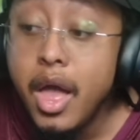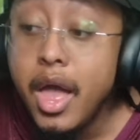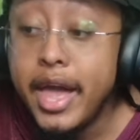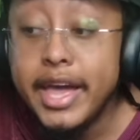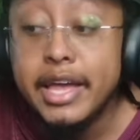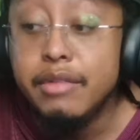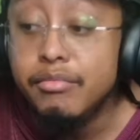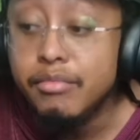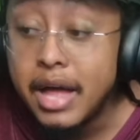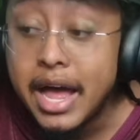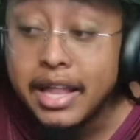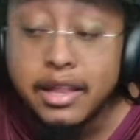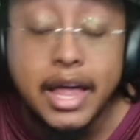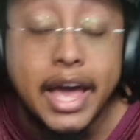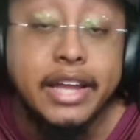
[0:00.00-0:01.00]
And
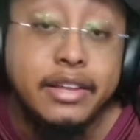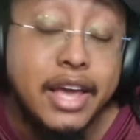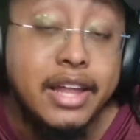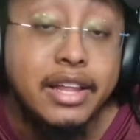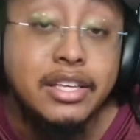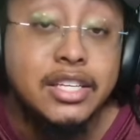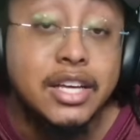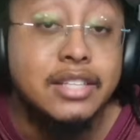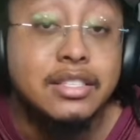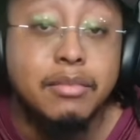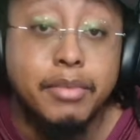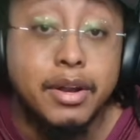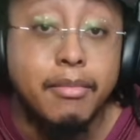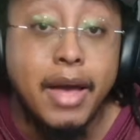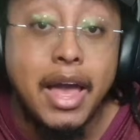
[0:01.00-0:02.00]
I like Danny Johnson,
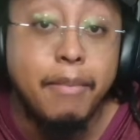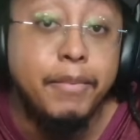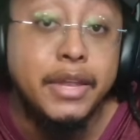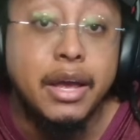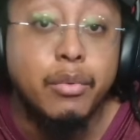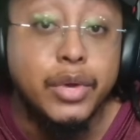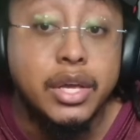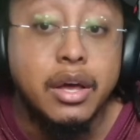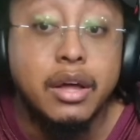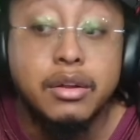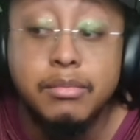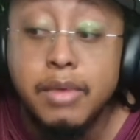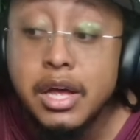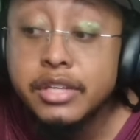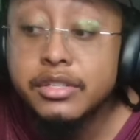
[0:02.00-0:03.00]
but I'm happy that we cut
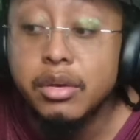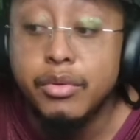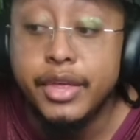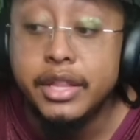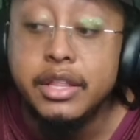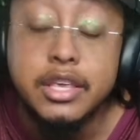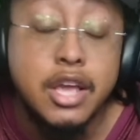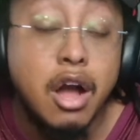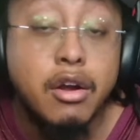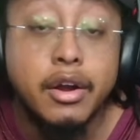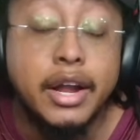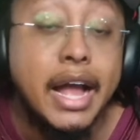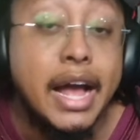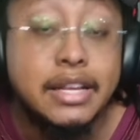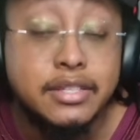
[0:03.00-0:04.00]
him so that the younger
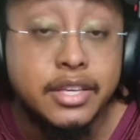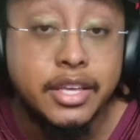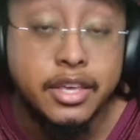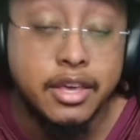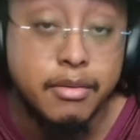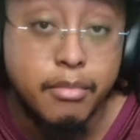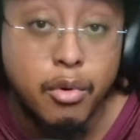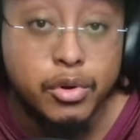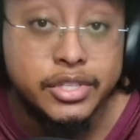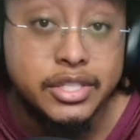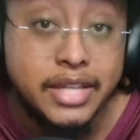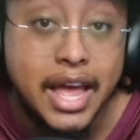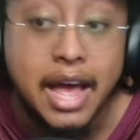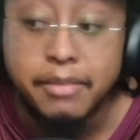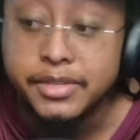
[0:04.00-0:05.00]
guys can get more
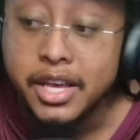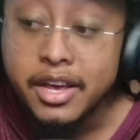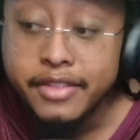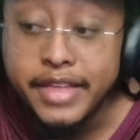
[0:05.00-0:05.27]
snaps.